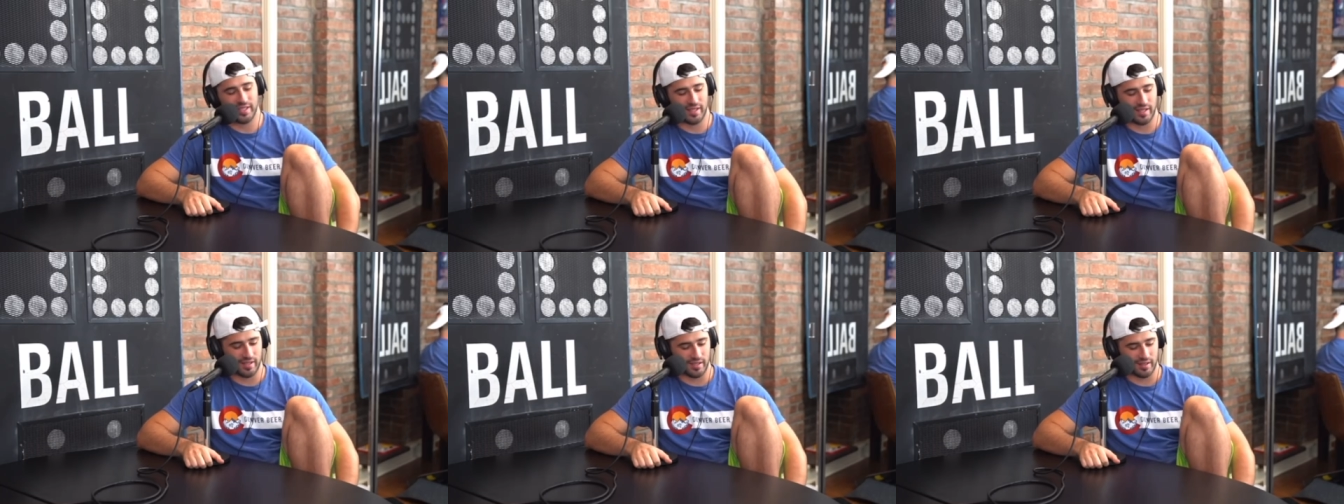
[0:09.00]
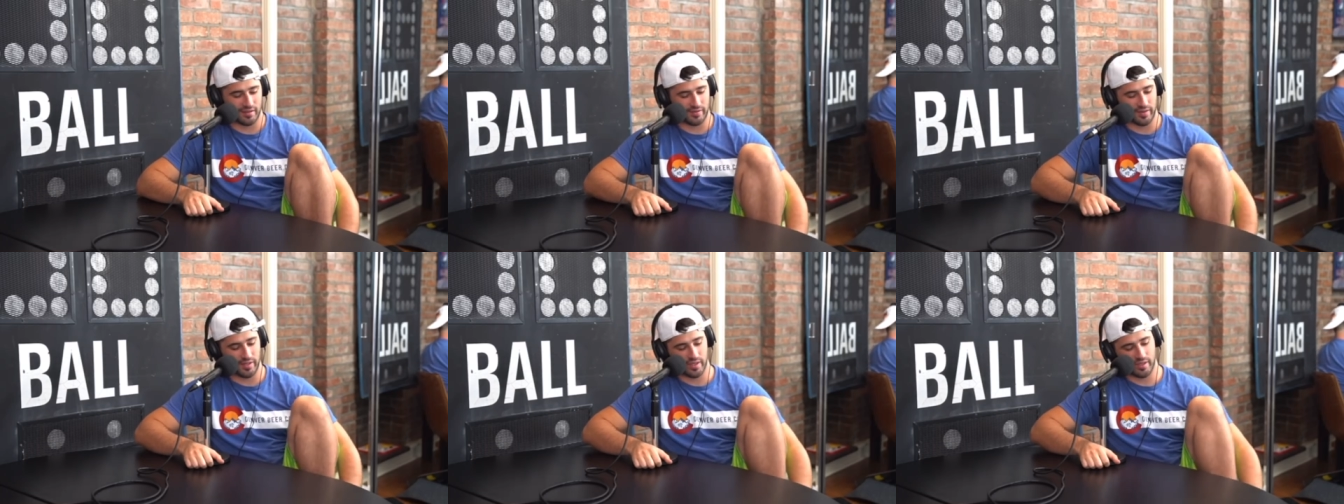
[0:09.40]

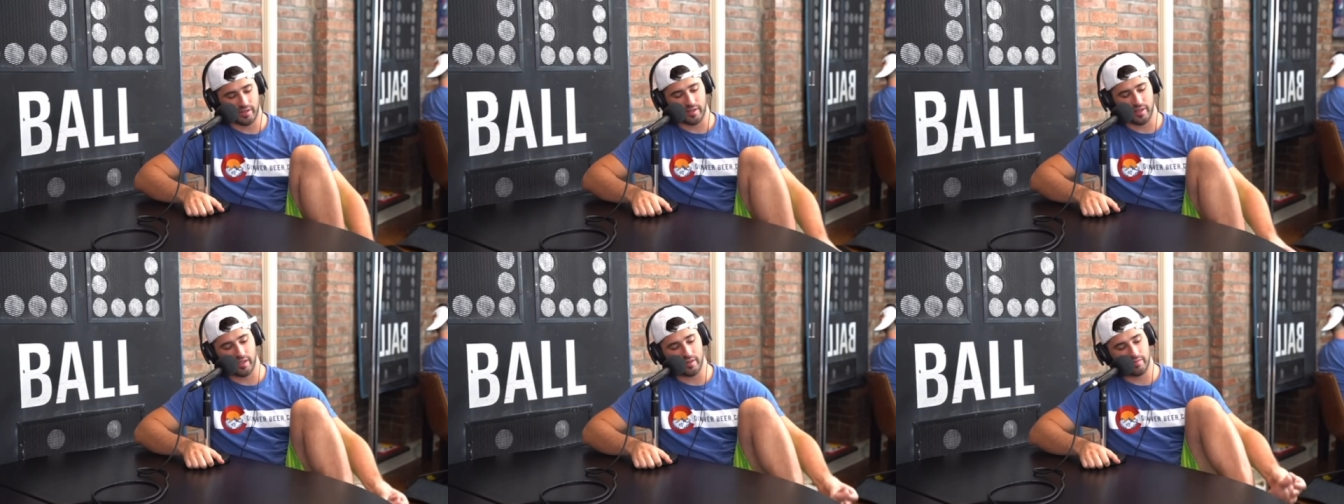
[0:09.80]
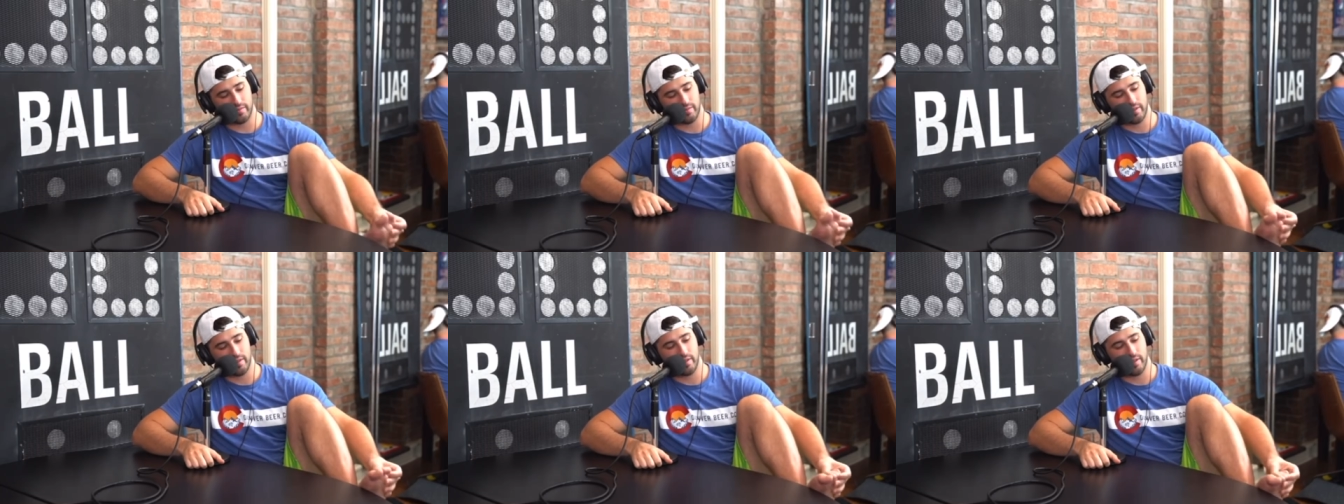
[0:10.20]
Fuck. All right.
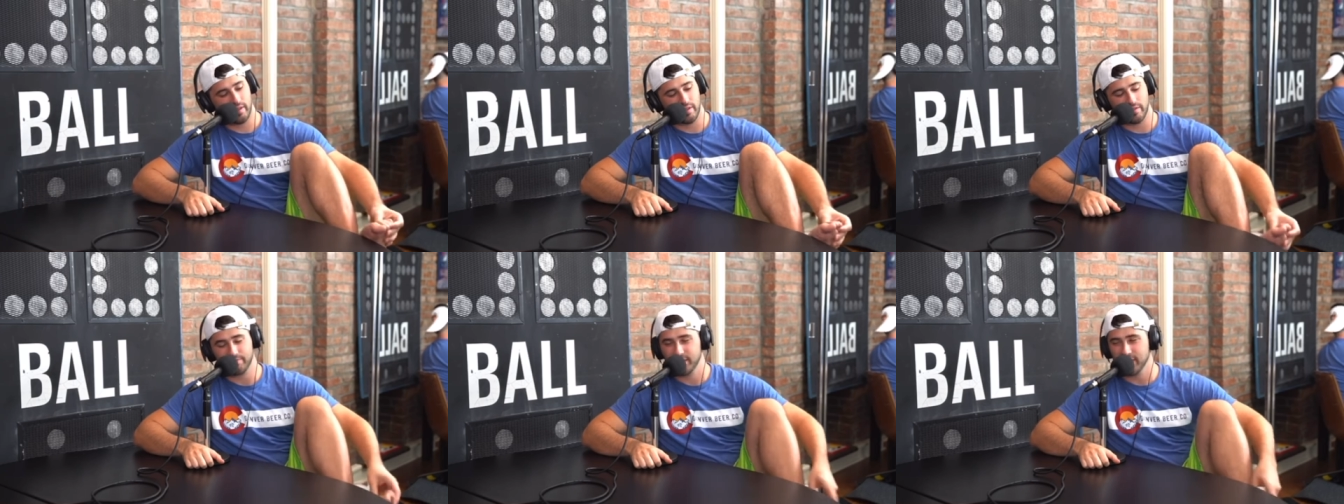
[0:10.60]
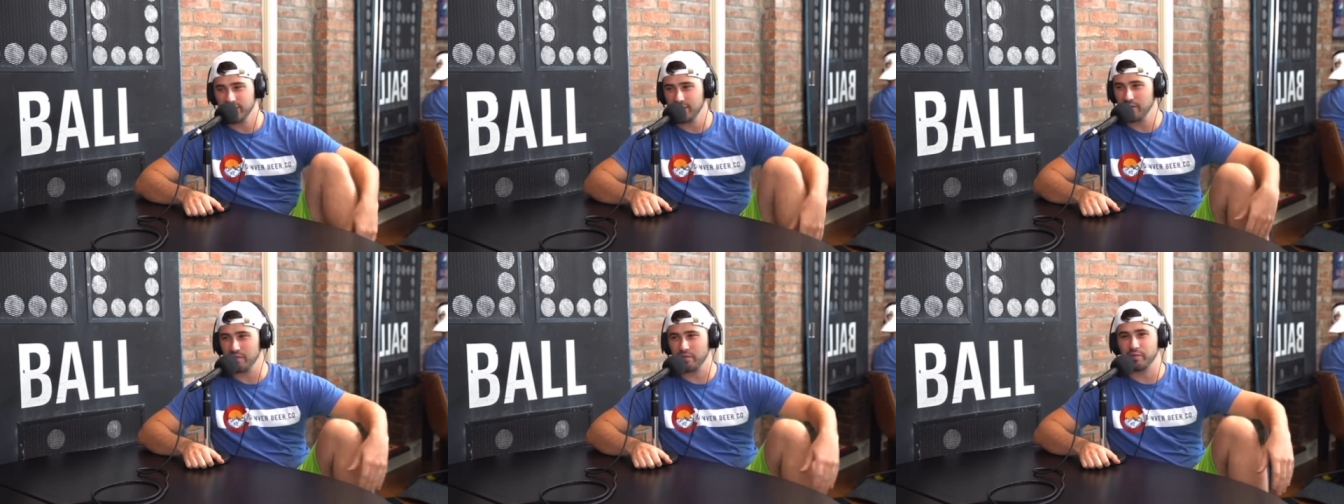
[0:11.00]

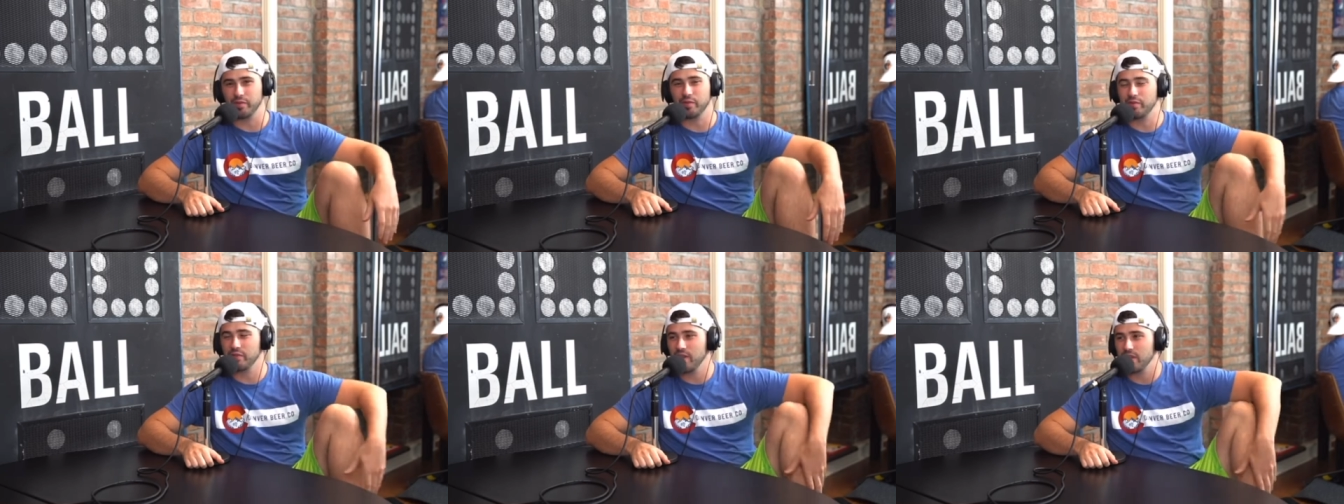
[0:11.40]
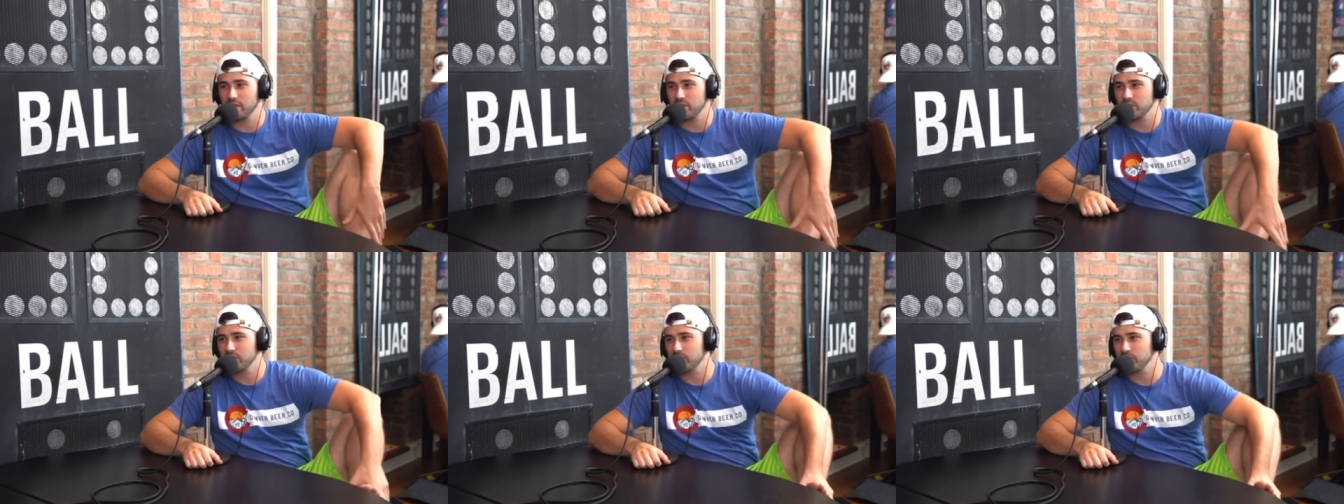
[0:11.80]
All the foot
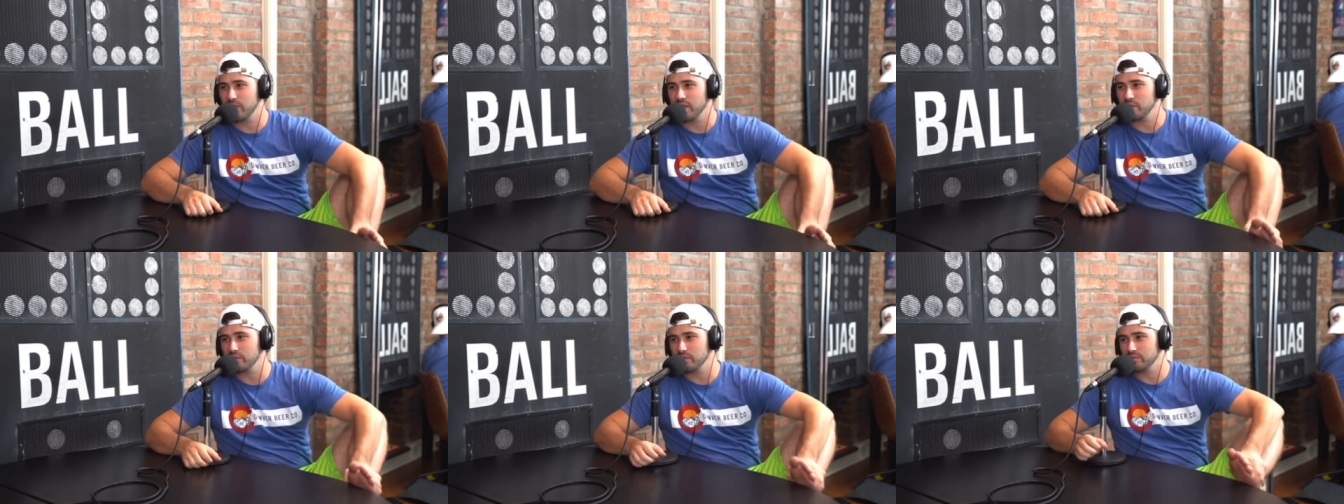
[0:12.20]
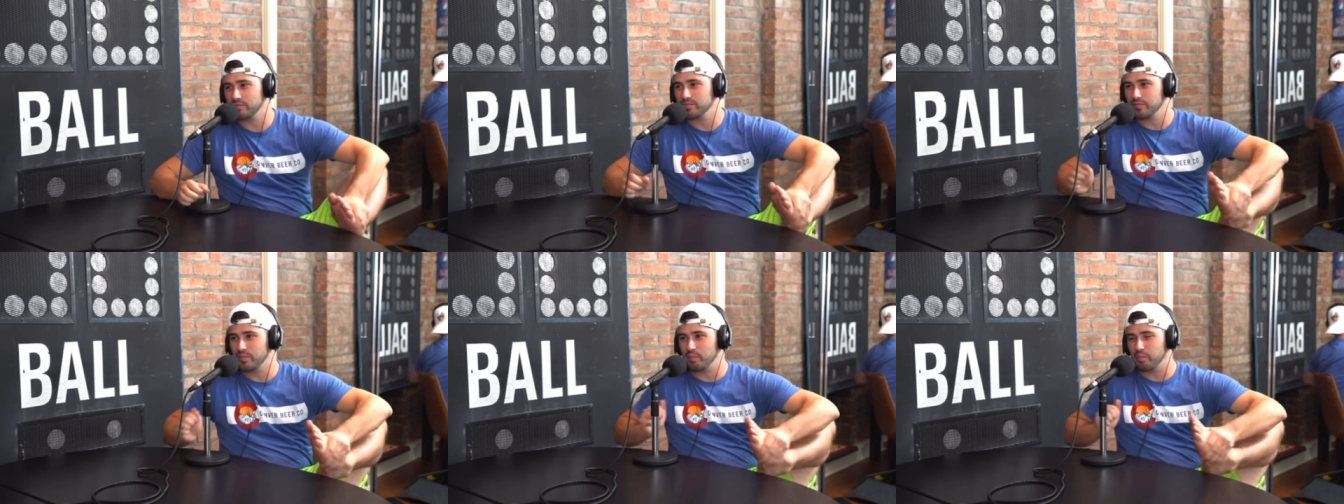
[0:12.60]
fetish people
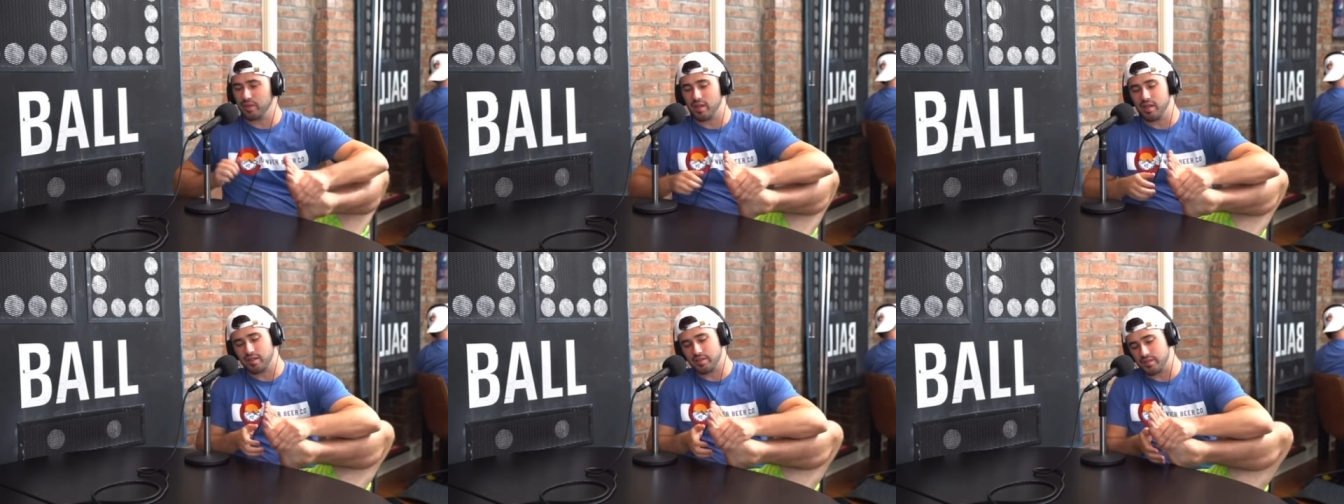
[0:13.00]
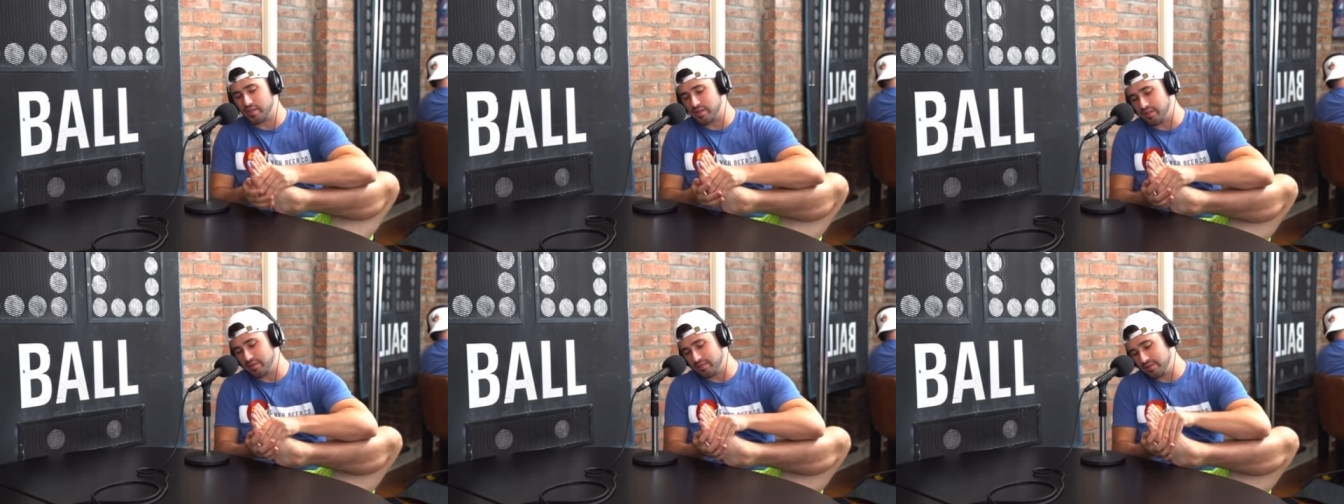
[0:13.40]
blogs are
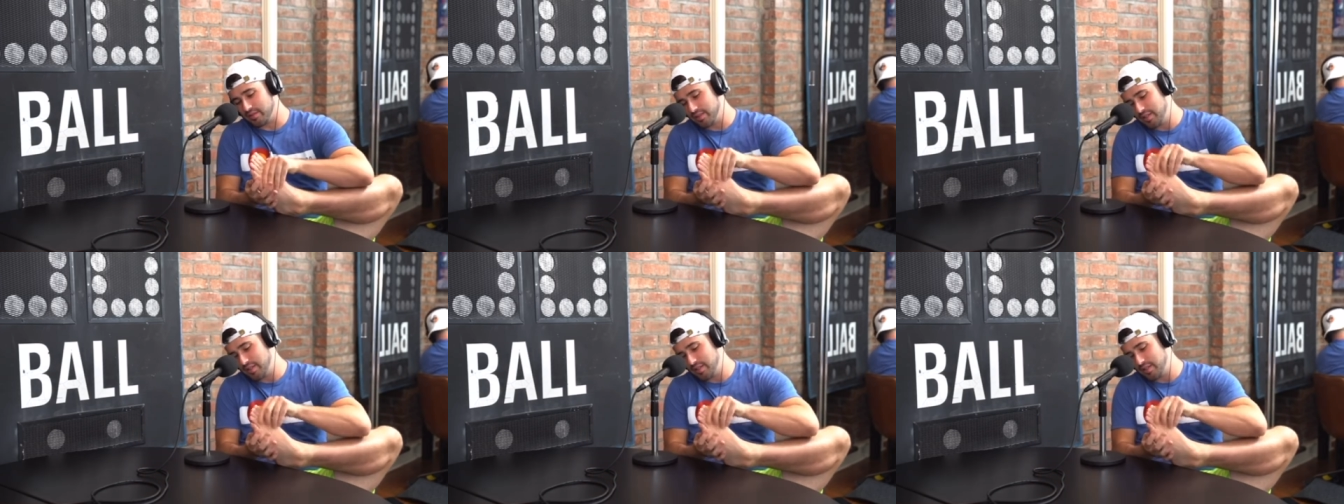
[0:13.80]
gonna. Yeah.